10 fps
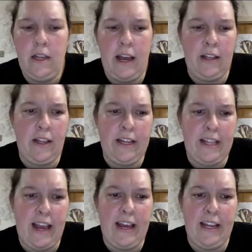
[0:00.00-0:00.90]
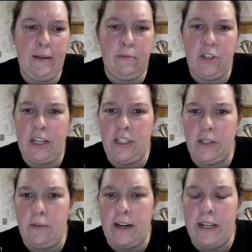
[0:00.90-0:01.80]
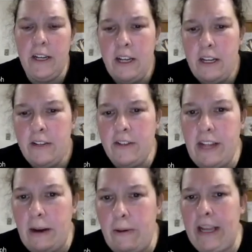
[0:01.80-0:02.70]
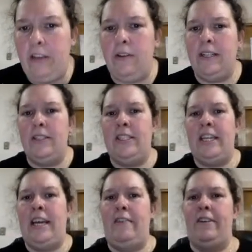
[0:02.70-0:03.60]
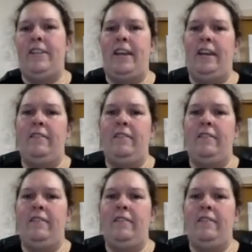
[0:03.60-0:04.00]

highlight that, and I'm gonna change it to white. So that way you can see everything.